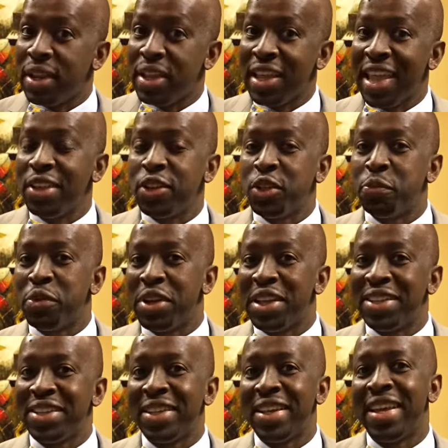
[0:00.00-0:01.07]
You can't just put
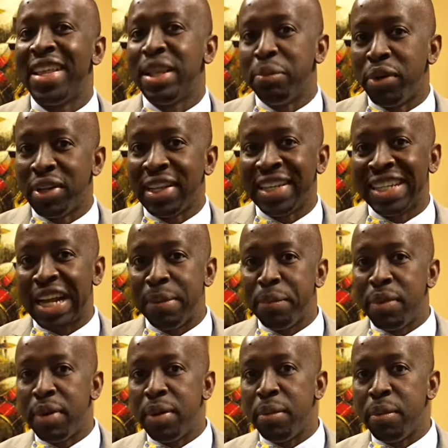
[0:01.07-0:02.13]
it in the butt.
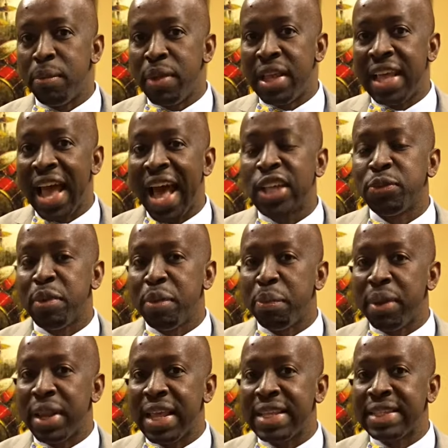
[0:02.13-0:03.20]
It has to be
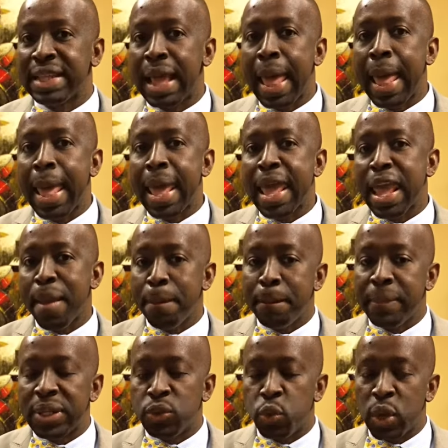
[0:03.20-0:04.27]
placed in
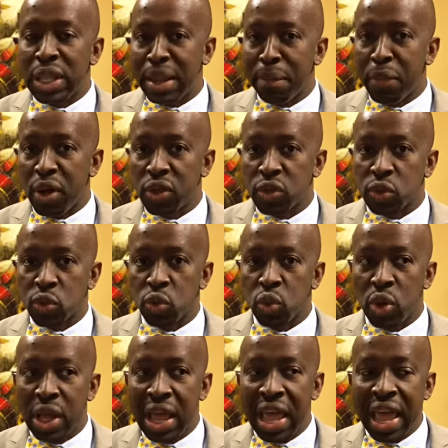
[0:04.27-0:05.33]
between the muscle.
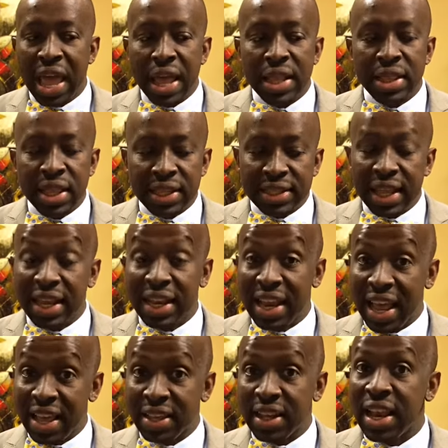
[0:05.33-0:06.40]
And this can
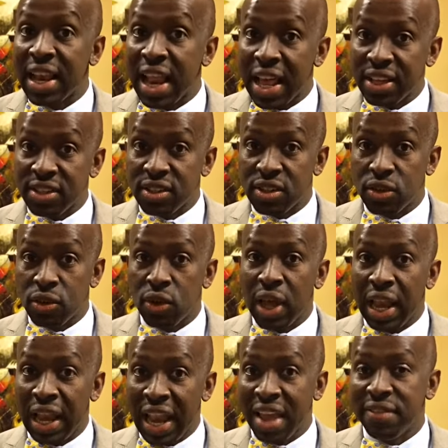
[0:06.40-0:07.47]
last you
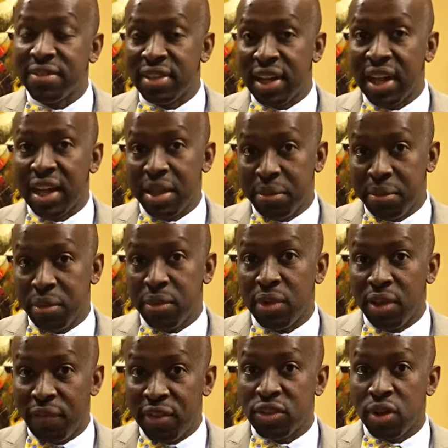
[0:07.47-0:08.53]
a lifetime
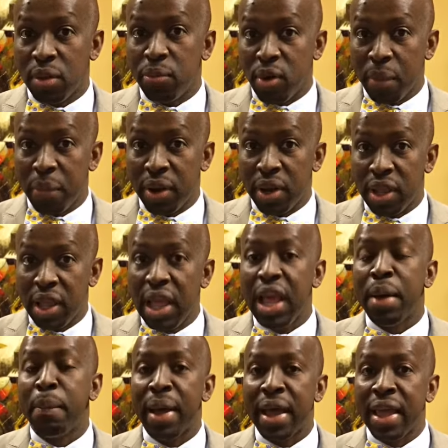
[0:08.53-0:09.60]
if it's done properly
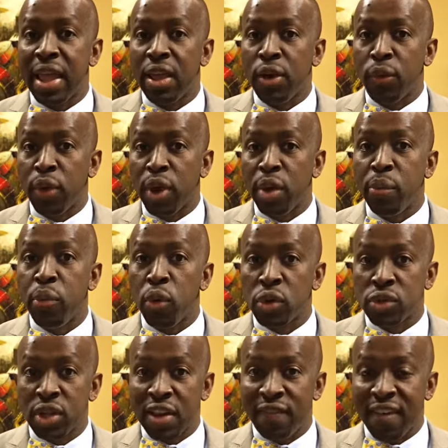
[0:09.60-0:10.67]
by a real
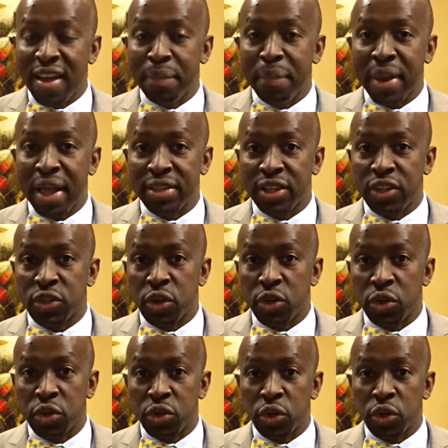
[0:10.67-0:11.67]
board-certified plastic surgeon.